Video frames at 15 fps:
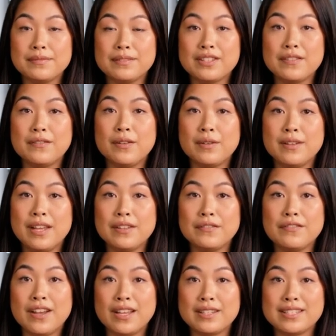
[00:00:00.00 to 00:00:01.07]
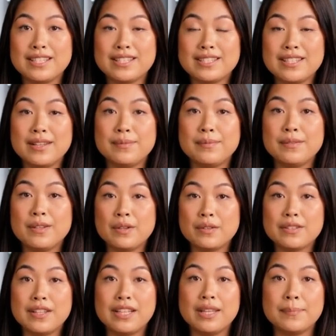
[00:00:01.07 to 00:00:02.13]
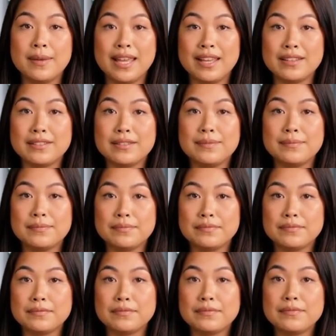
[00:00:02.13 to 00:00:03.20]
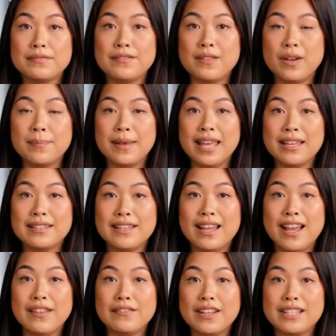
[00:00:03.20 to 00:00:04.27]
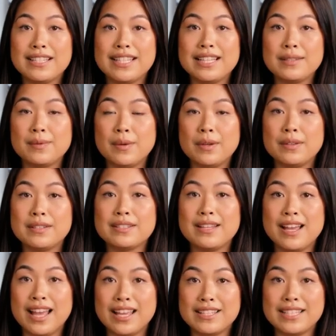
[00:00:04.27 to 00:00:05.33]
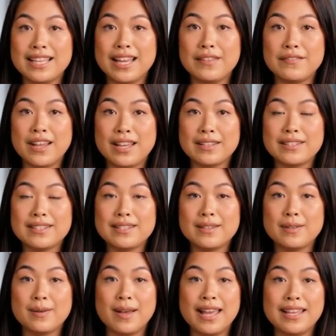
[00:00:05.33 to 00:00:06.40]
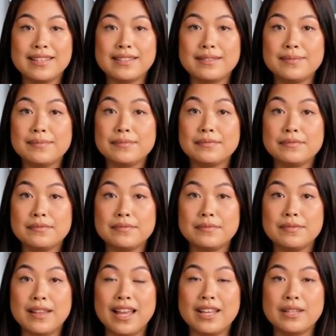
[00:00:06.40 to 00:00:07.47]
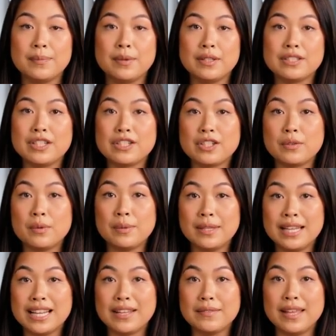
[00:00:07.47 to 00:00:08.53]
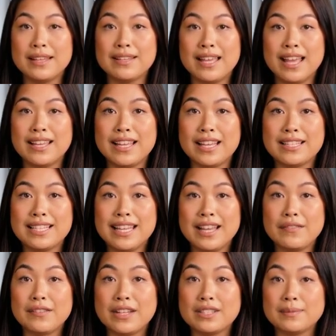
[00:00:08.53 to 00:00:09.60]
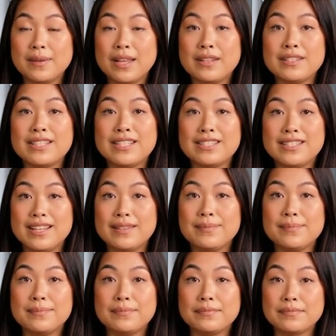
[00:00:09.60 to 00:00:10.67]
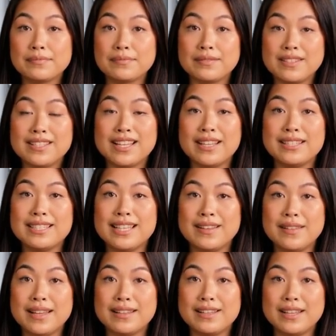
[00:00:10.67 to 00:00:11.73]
To format a file system, use the command format fs equals ntfs quick and the partition will be given an NTFS file system. Step 7